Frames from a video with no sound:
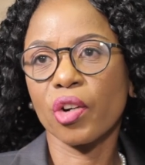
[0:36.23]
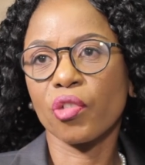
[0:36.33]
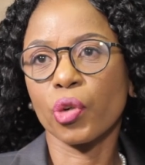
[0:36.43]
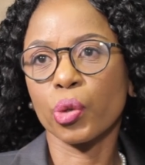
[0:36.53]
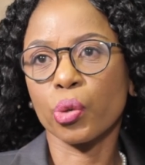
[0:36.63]

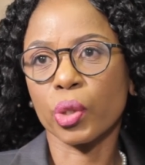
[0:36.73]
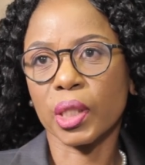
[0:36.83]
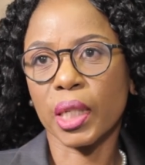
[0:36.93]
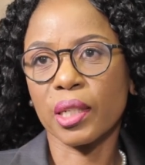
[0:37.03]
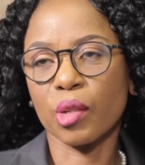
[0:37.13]
for you to
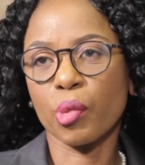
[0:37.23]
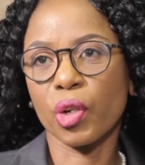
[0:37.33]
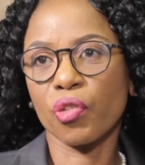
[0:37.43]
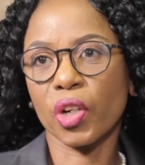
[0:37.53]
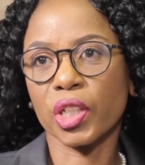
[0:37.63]
start and
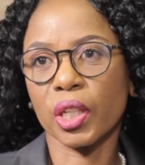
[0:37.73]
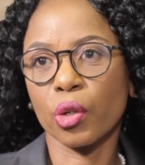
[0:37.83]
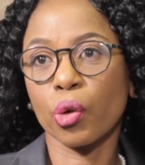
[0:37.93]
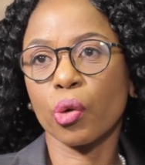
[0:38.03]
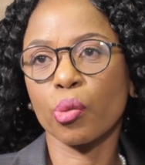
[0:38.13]
manufacture
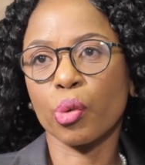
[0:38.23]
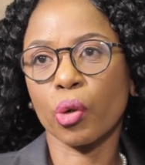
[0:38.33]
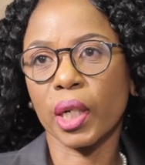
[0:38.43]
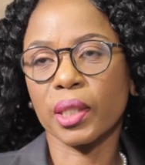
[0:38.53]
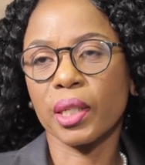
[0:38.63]
your own
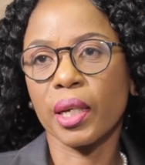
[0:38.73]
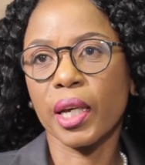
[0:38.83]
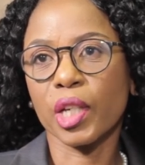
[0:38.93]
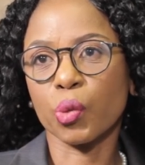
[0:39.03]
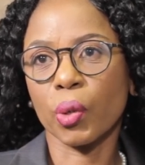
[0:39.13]
products
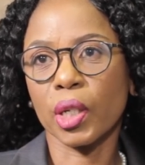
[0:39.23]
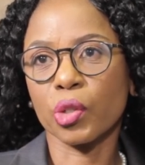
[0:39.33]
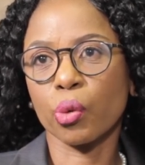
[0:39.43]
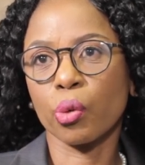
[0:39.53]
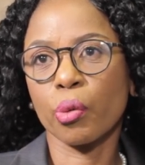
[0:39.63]
as well as
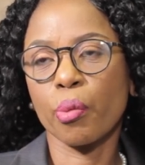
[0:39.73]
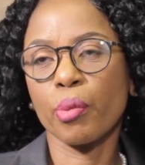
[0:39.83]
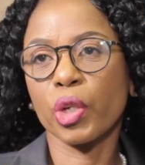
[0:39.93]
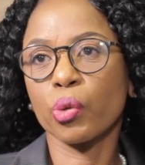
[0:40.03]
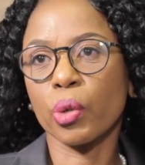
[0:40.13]
to
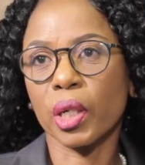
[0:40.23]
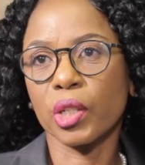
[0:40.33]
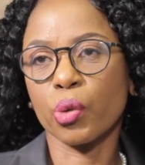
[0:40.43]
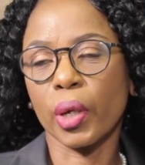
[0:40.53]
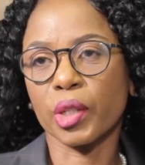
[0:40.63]
make you ready to